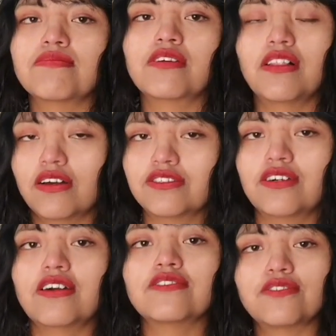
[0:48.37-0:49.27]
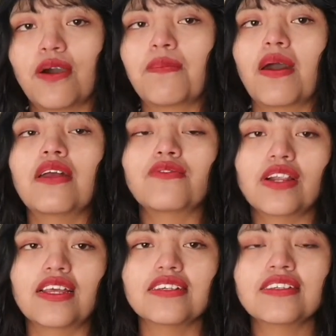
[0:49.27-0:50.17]
closure, stop, and
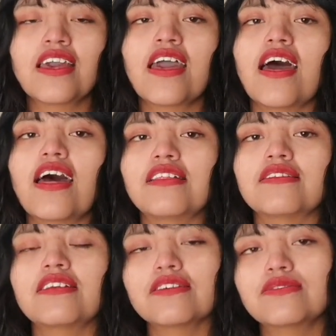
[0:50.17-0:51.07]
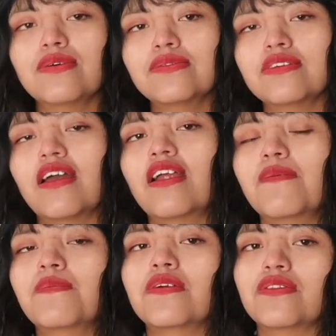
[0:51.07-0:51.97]
release, and these sounds are
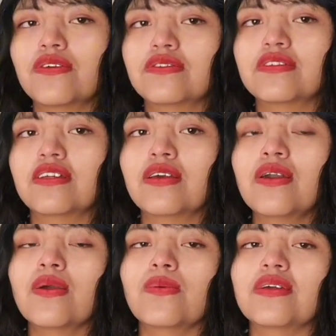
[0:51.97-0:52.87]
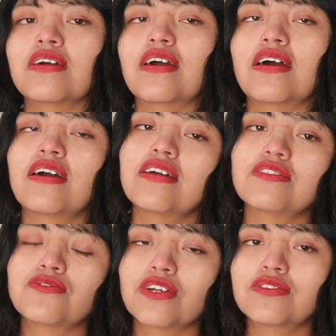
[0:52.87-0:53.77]
produced with a
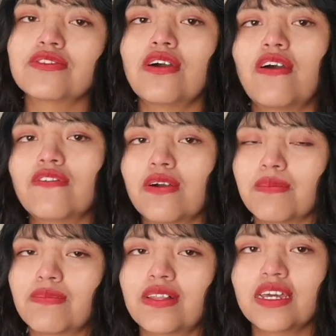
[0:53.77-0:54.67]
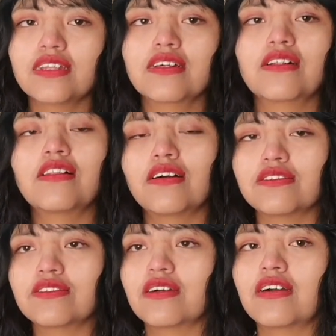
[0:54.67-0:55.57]
structure of complete
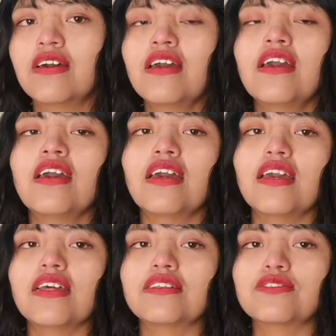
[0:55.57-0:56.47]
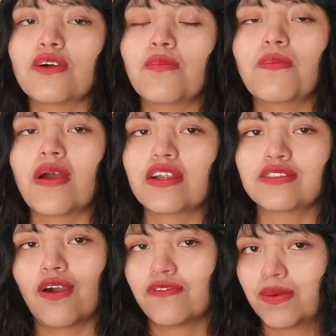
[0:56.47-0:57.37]
closure in some
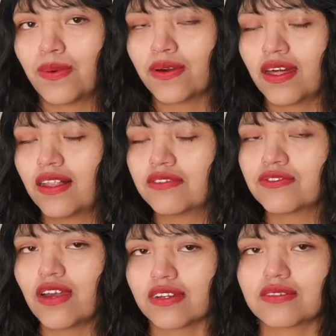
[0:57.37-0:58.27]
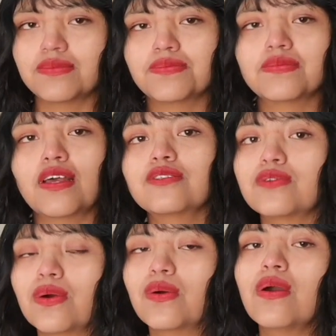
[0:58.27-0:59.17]
part of the vocal tract.
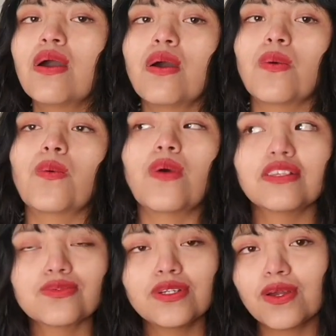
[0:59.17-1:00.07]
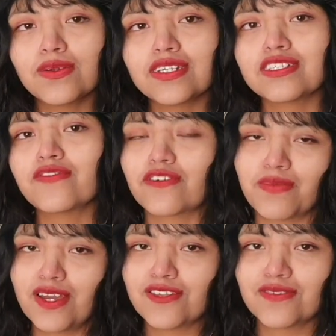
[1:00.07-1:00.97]
So once we know this
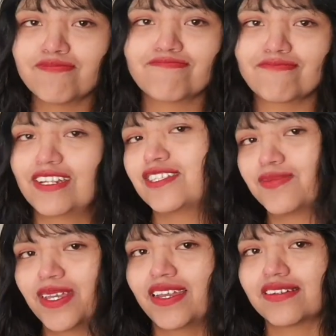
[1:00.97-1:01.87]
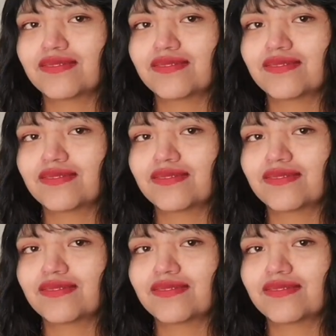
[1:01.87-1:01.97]
information, let's begin.